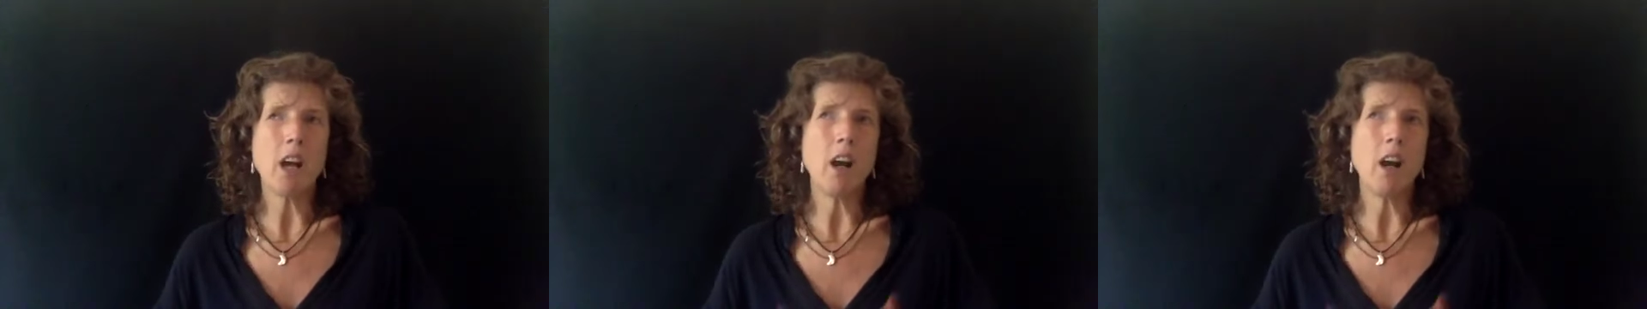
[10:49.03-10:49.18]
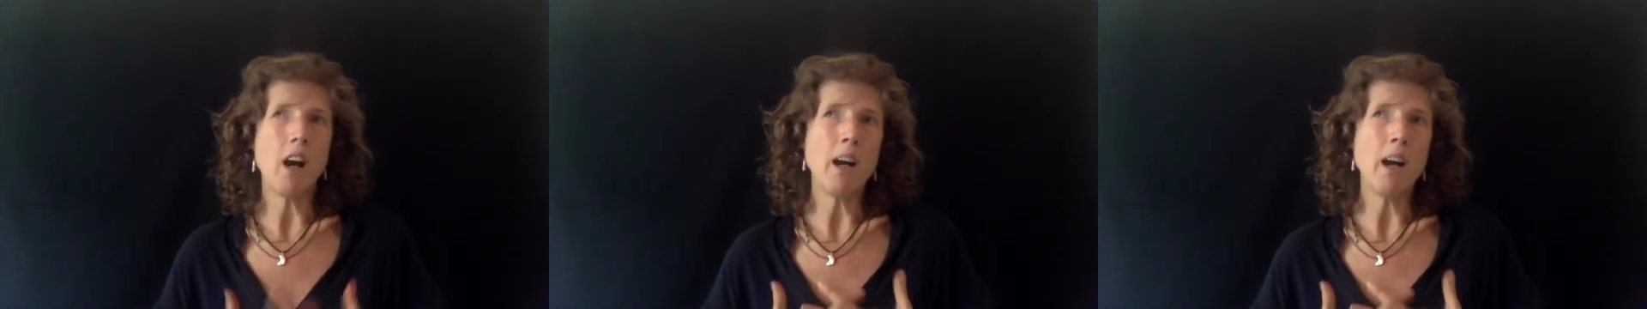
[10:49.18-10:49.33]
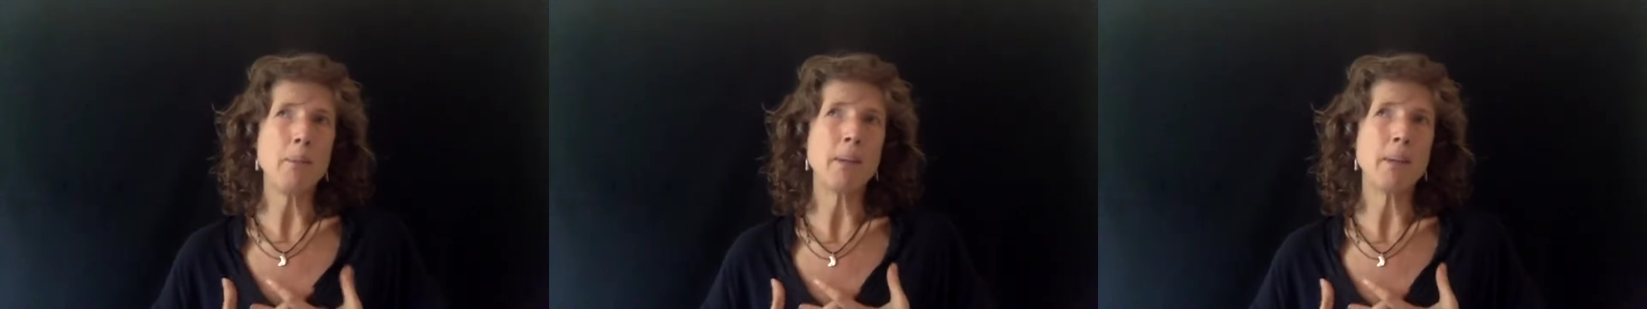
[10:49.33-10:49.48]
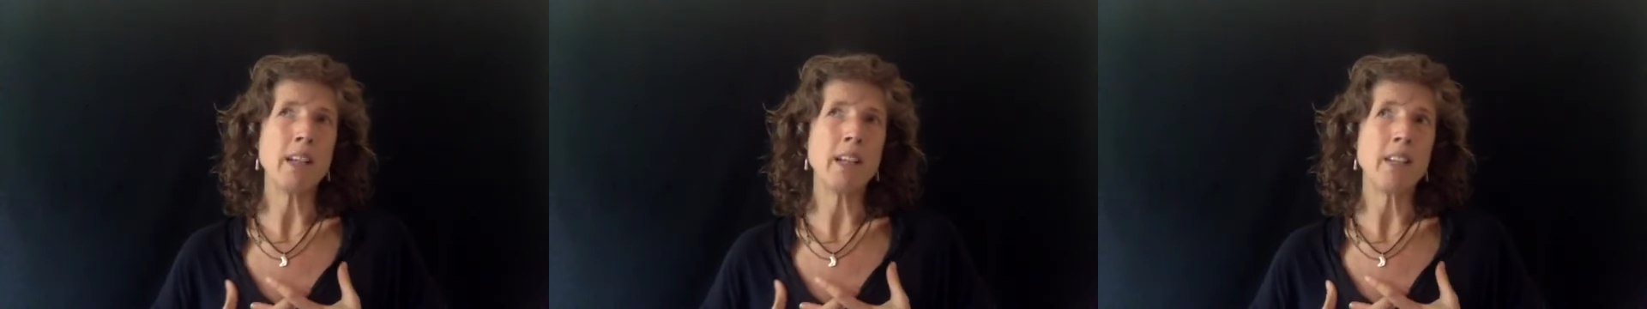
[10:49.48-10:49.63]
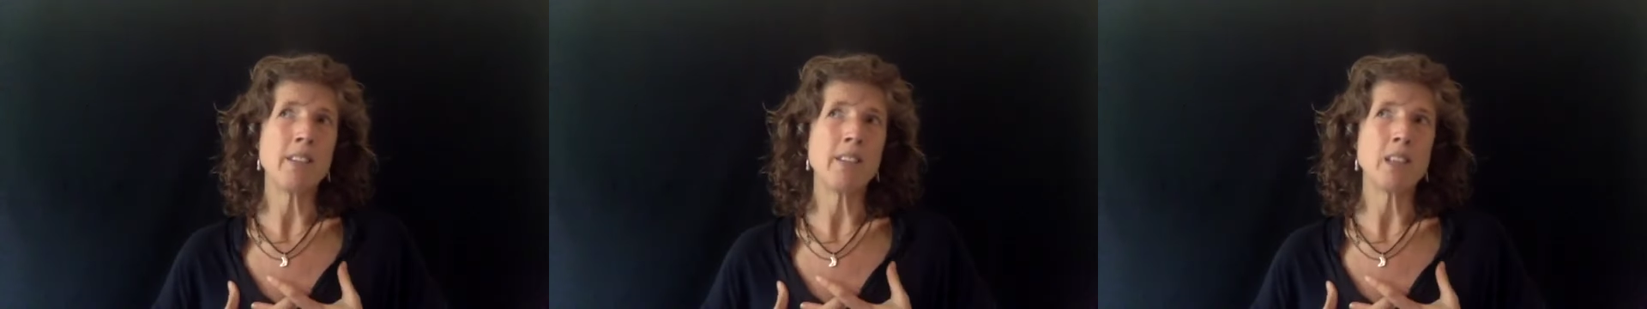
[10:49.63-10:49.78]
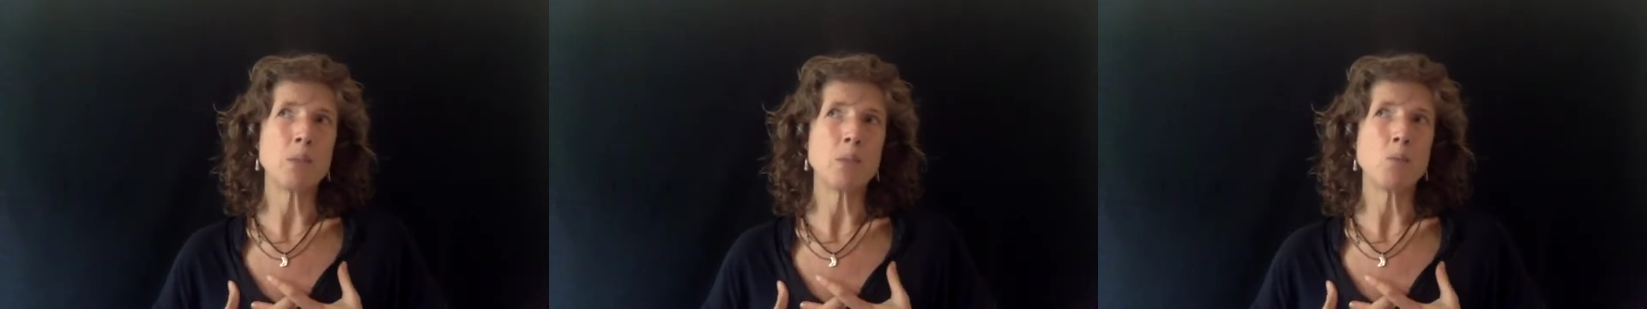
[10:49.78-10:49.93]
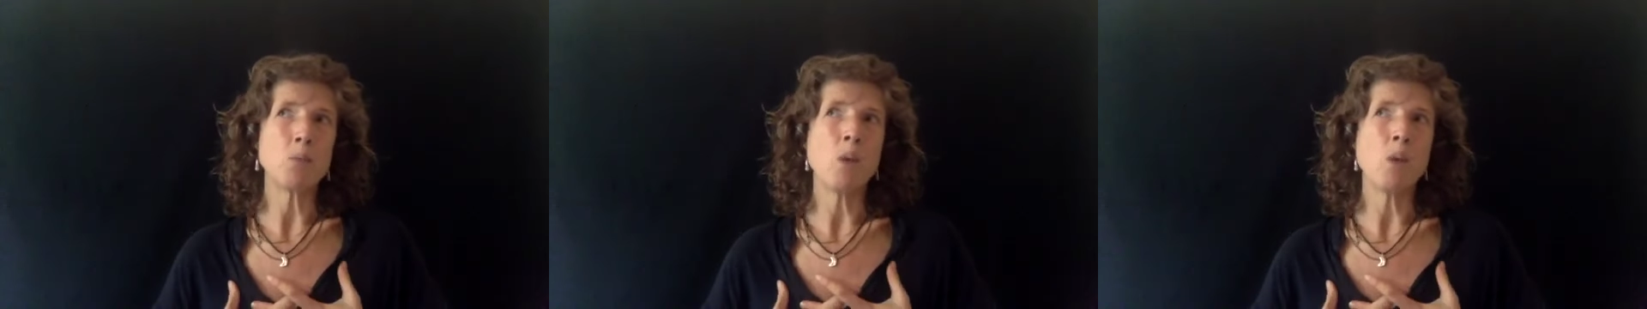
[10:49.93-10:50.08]
I believe
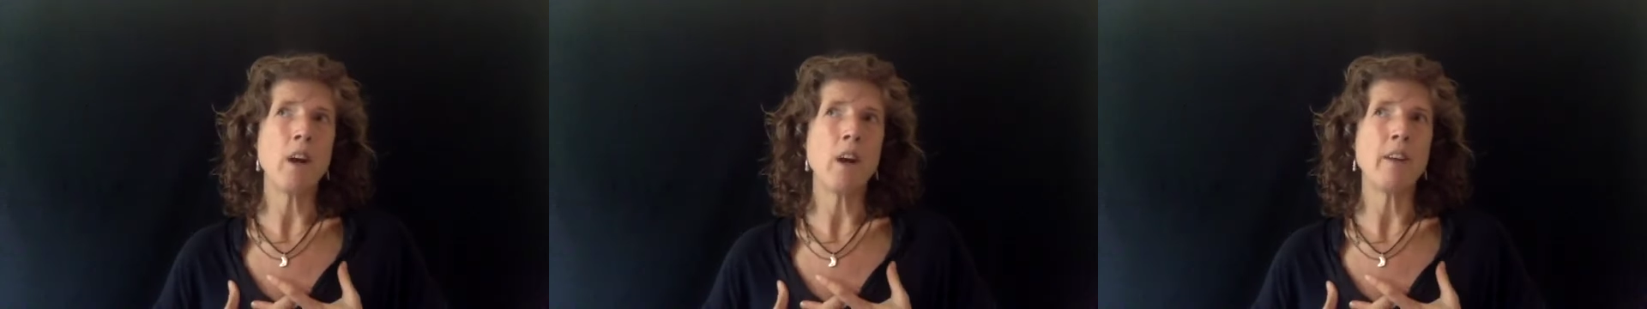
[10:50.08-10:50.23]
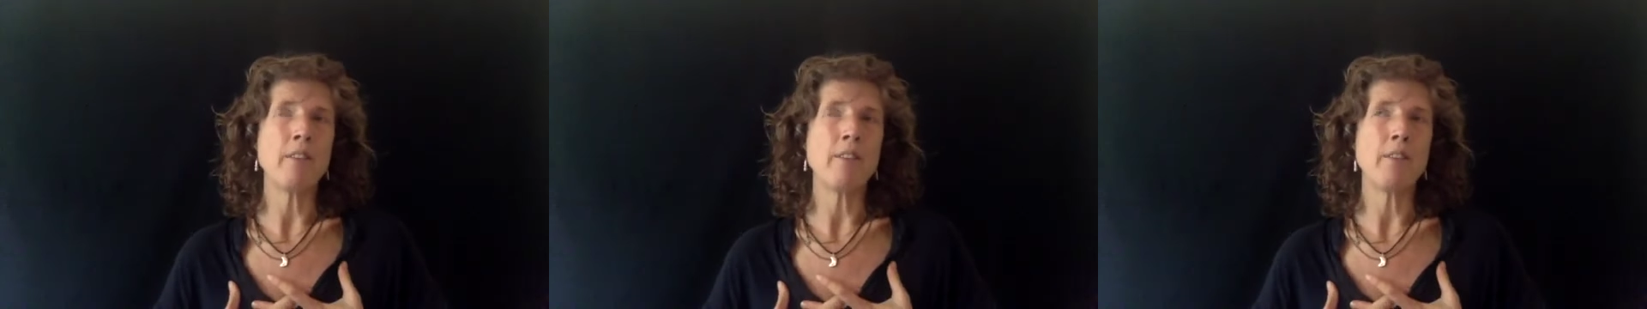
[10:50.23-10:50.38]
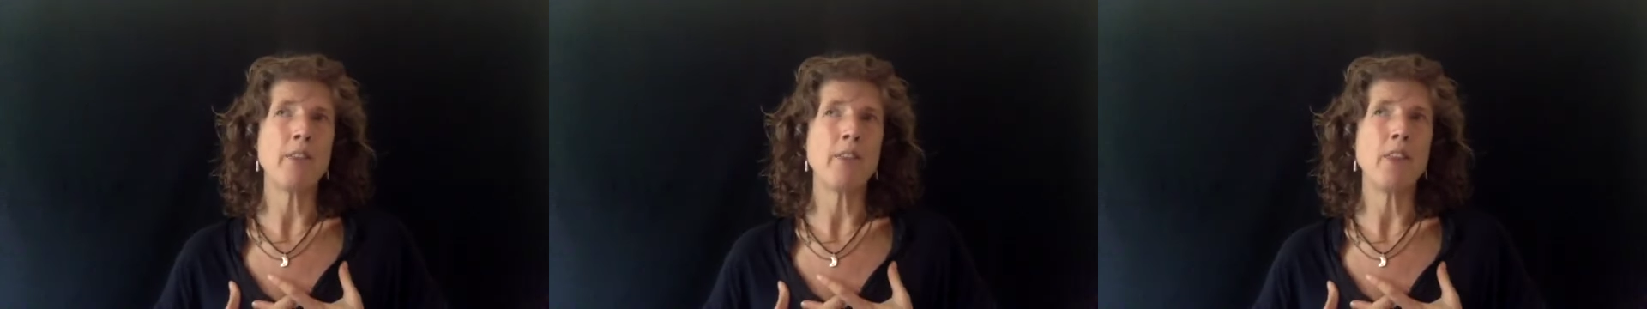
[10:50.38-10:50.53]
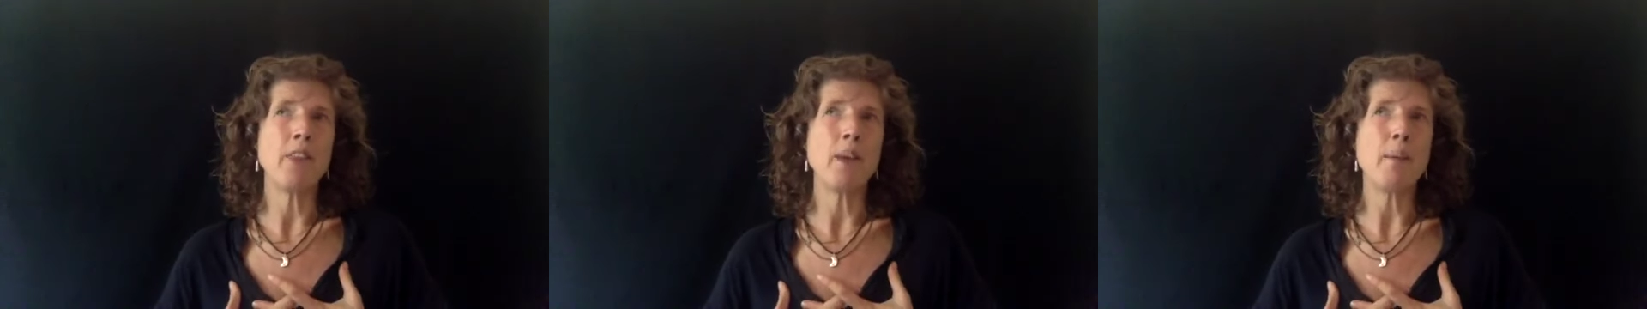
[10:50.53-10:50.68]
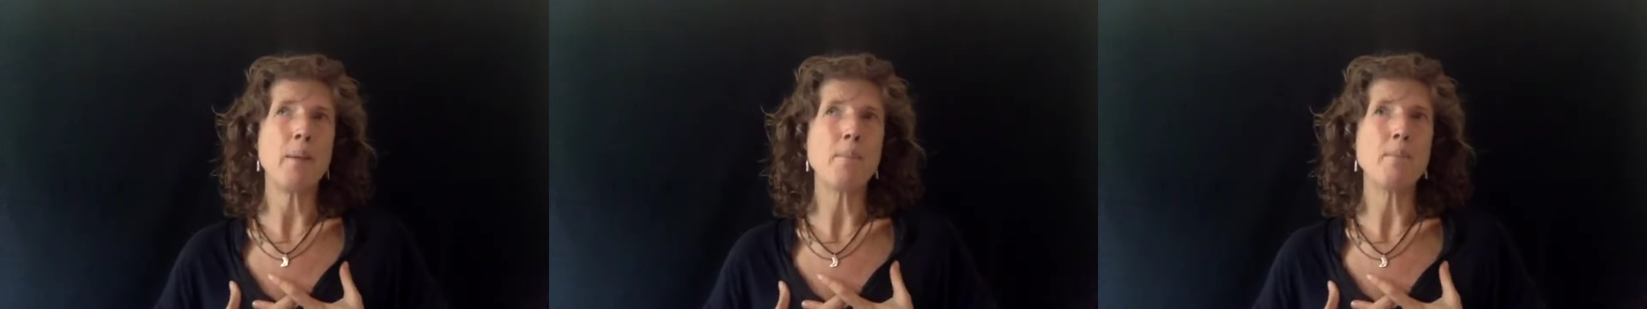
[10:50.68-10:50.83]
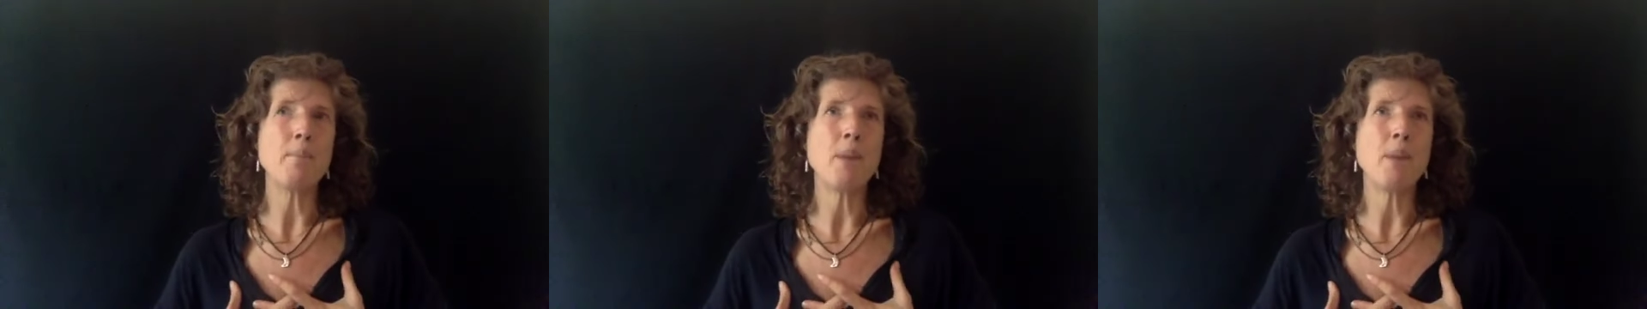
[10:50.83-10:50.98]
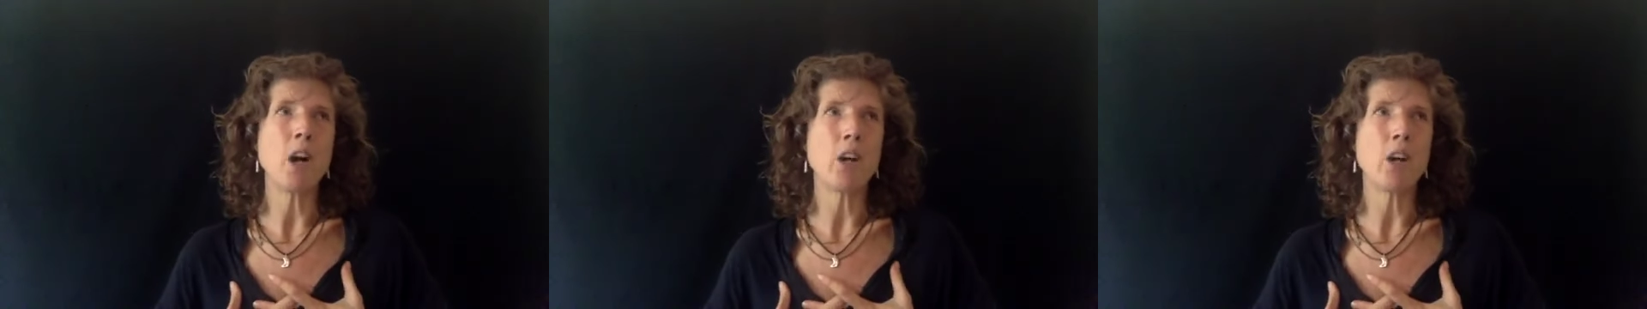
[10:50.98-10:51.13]
is one of the
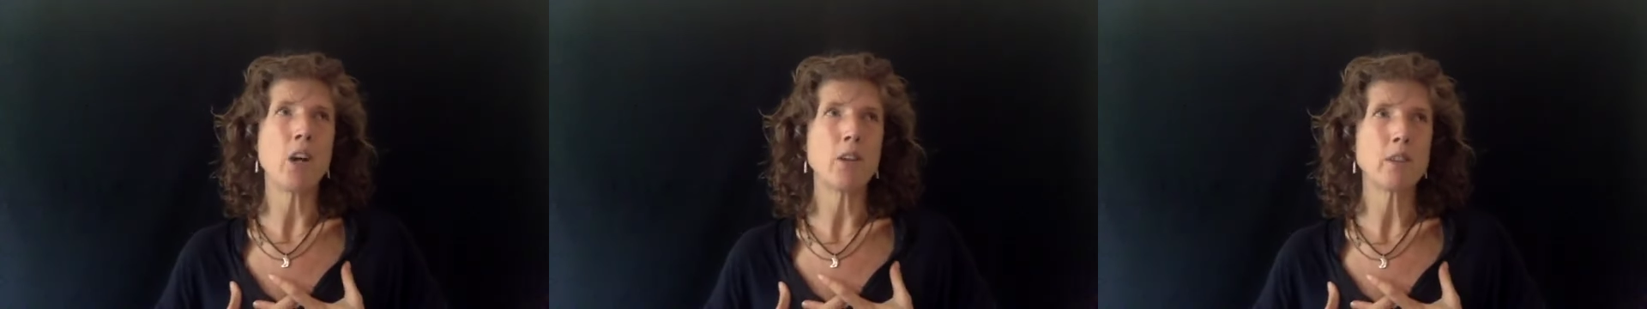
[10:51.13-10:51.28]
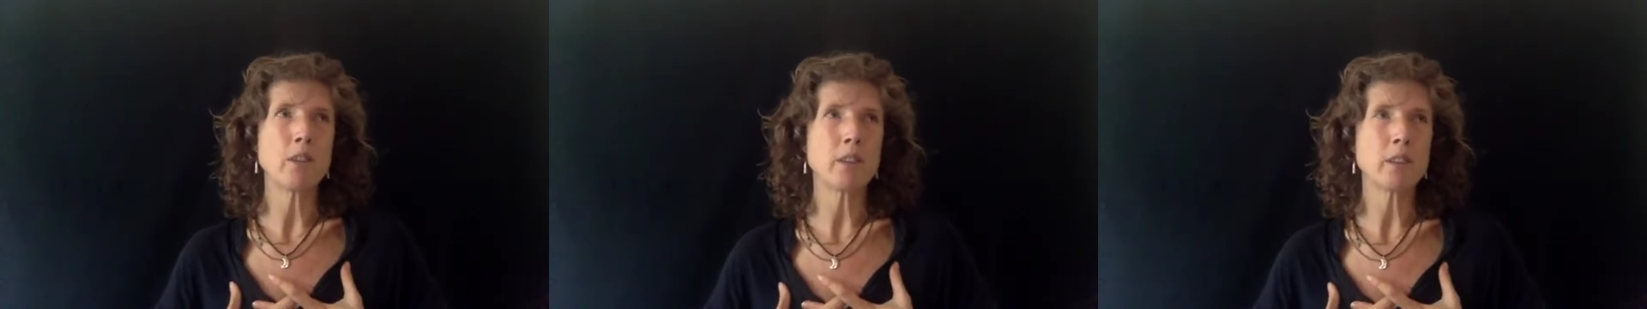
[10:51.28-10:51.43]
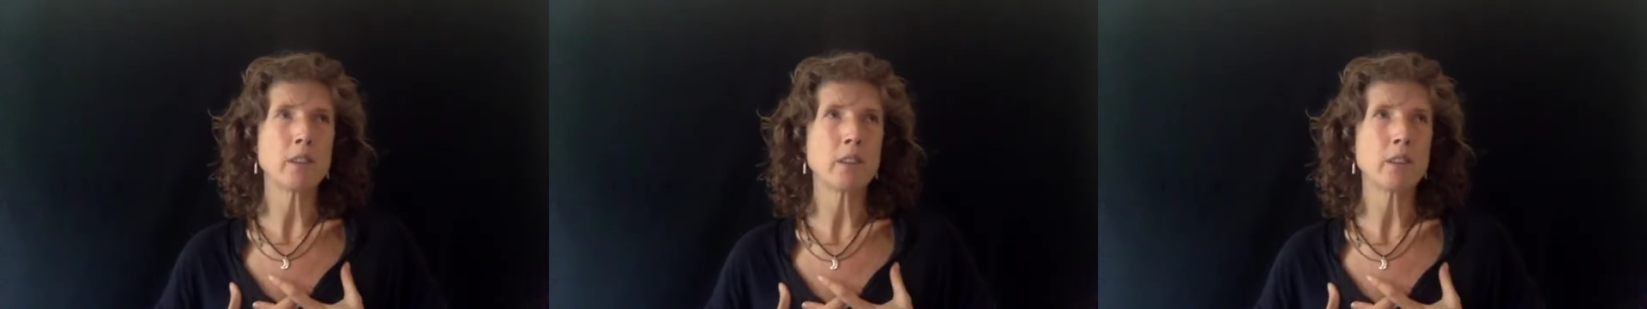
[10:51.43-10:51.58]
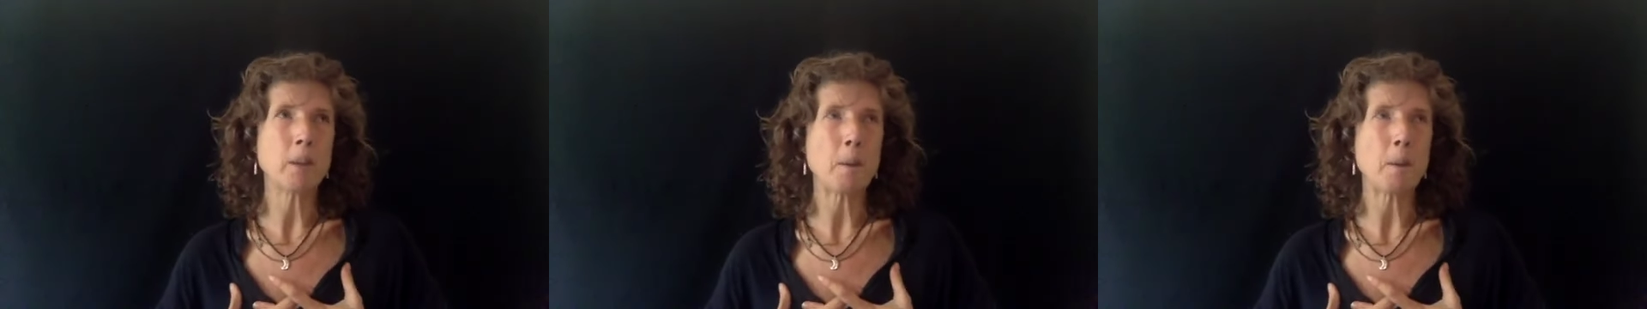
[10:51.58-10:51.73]
most